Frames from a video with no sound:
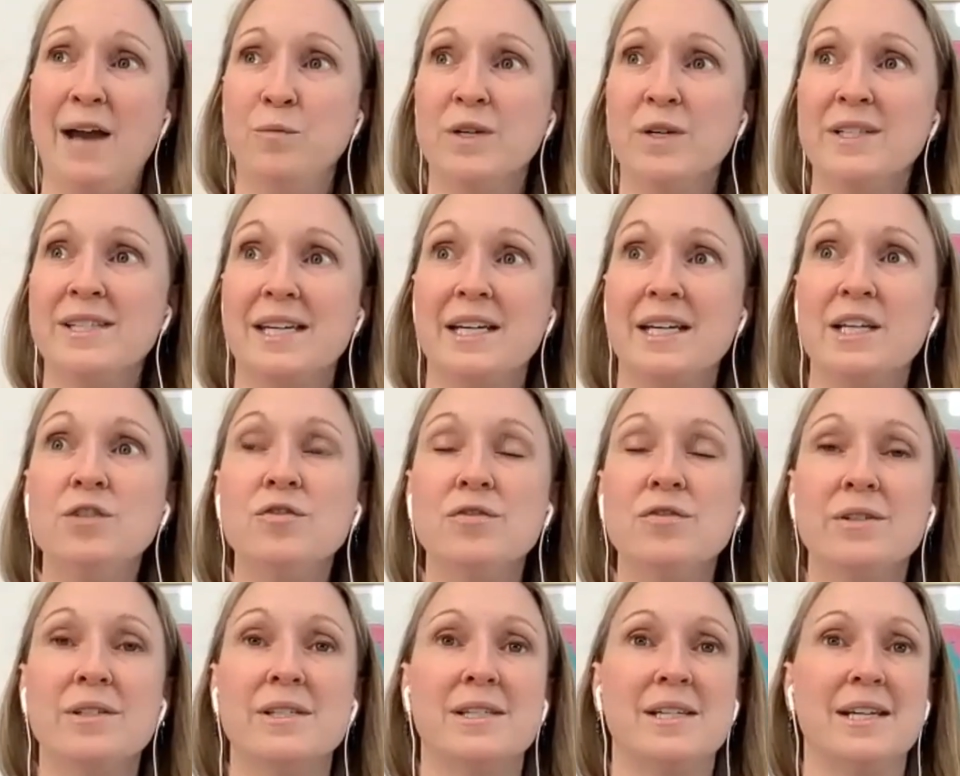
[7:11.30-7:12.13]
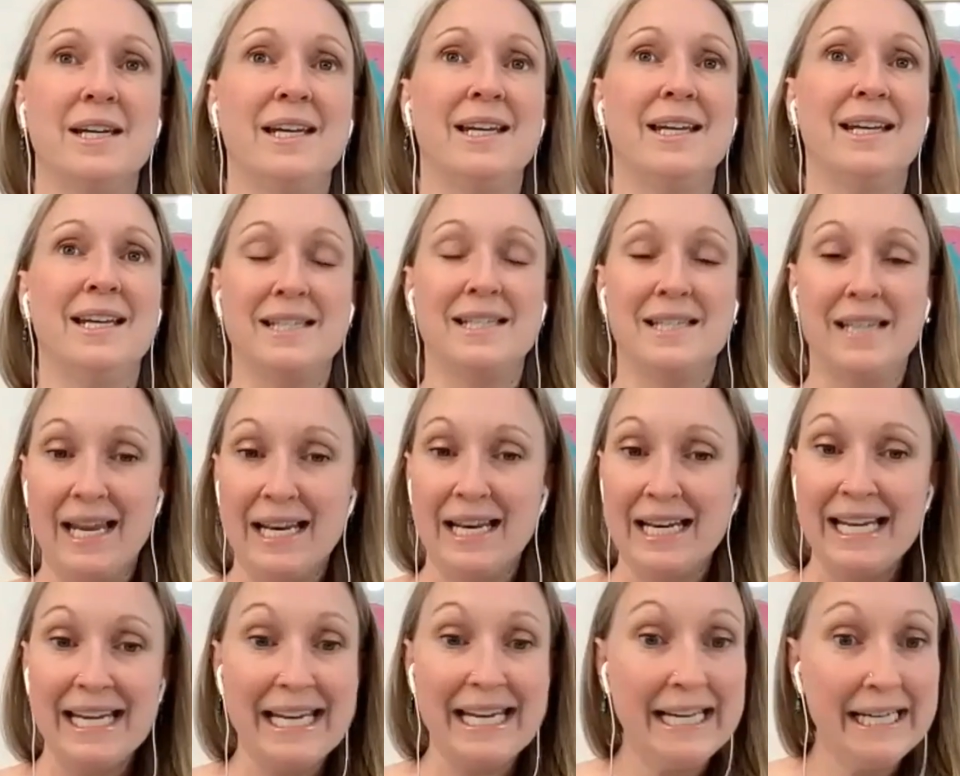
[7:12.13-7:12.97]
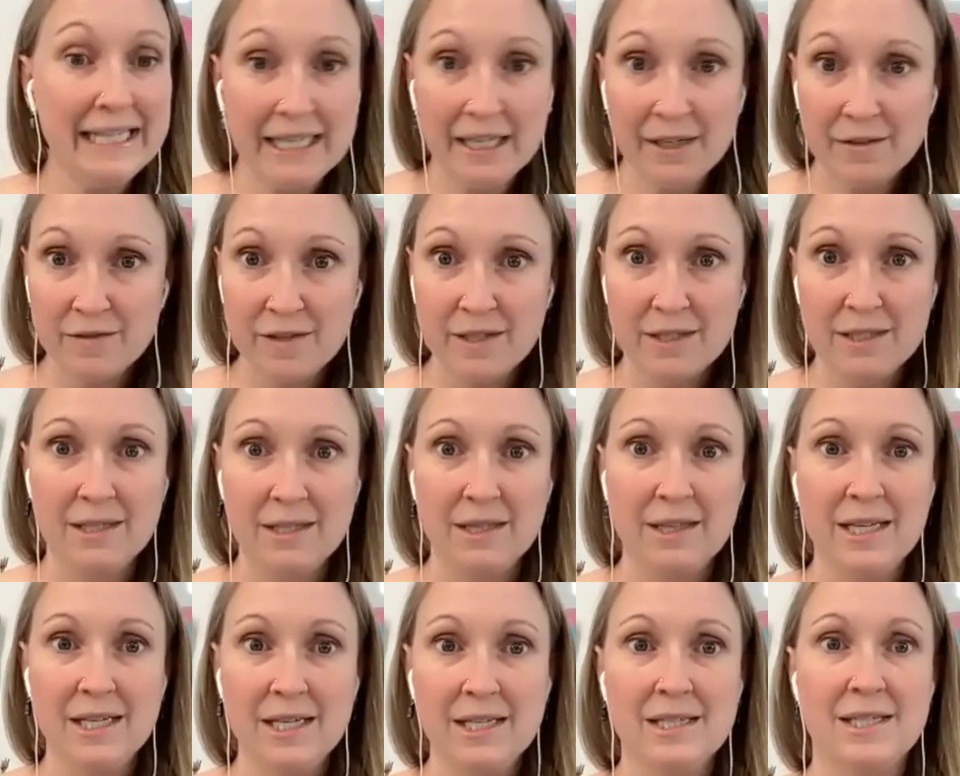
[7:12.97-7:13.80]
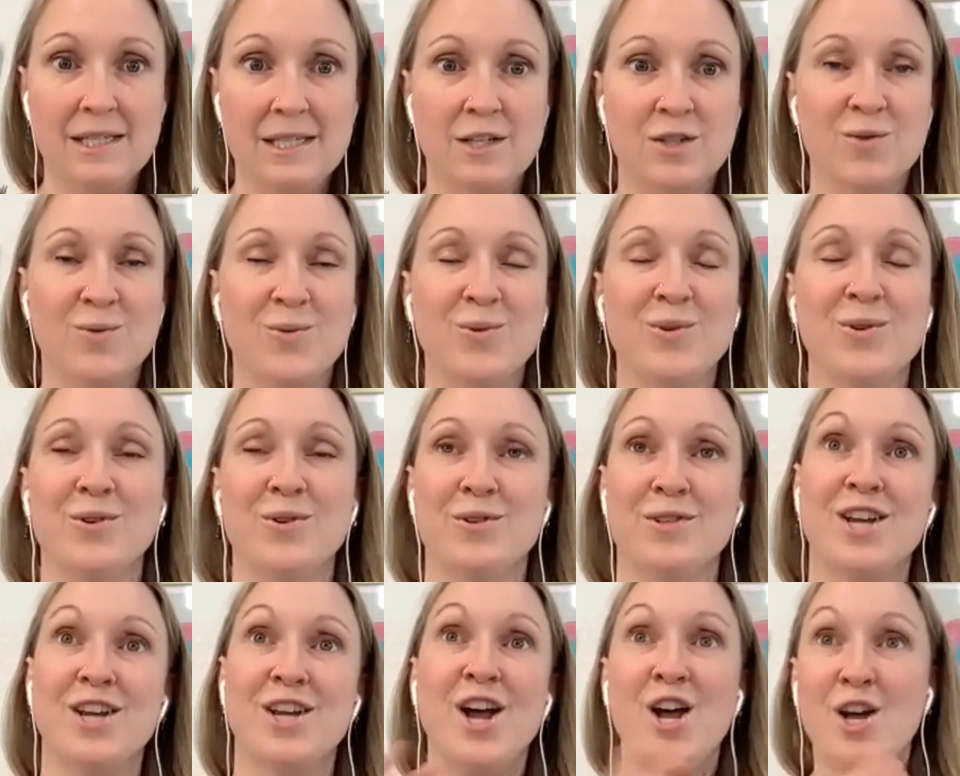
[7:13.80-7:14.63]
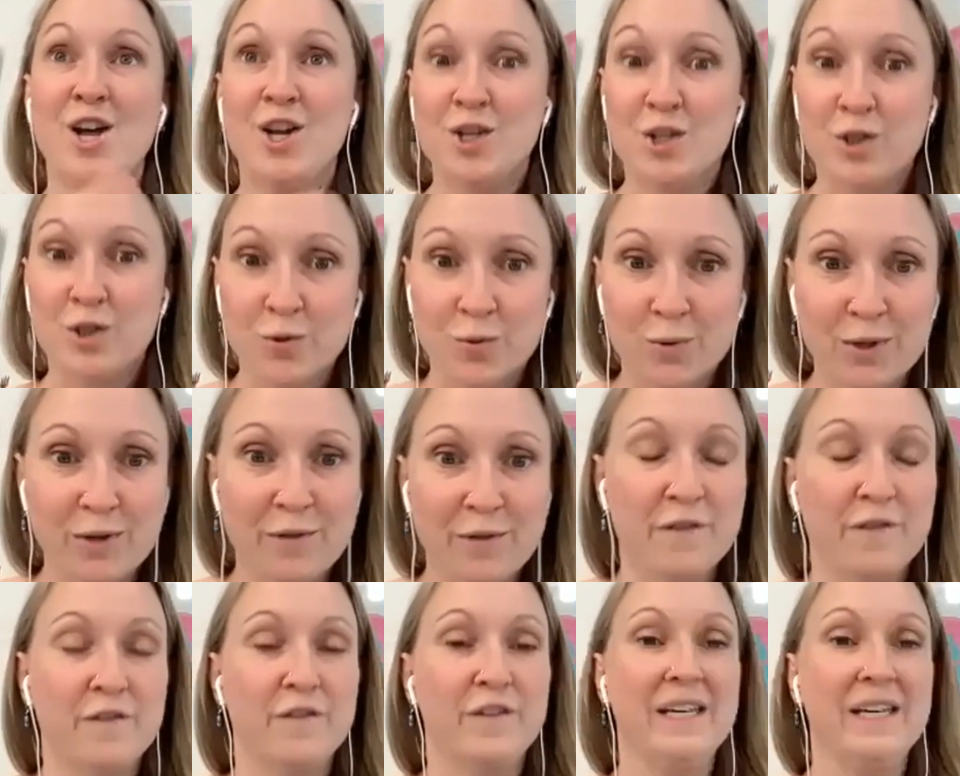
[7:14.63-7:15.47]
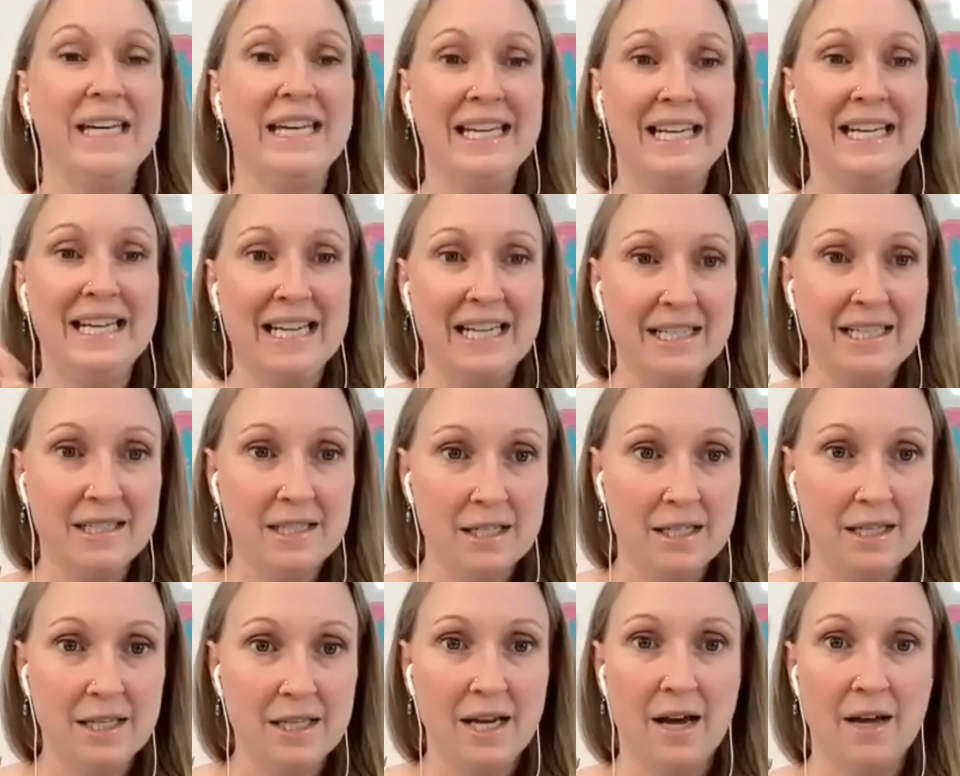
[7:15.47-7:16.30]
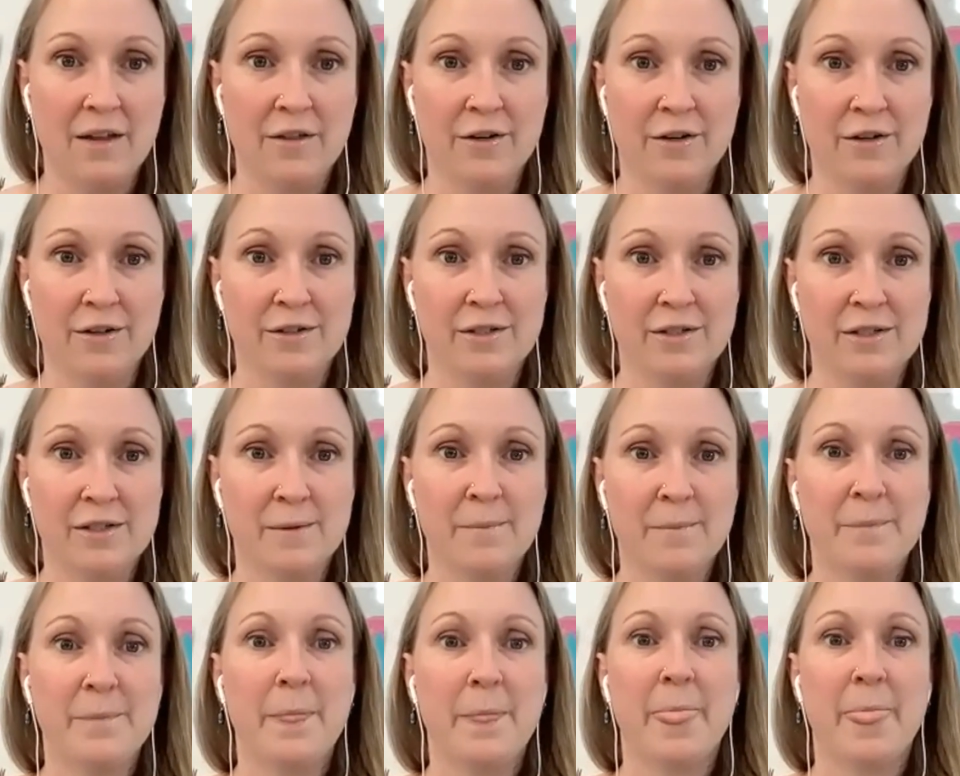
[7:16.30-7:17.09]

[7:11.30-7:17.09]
And what's interesting is that any of these disorders sort of feed into the others,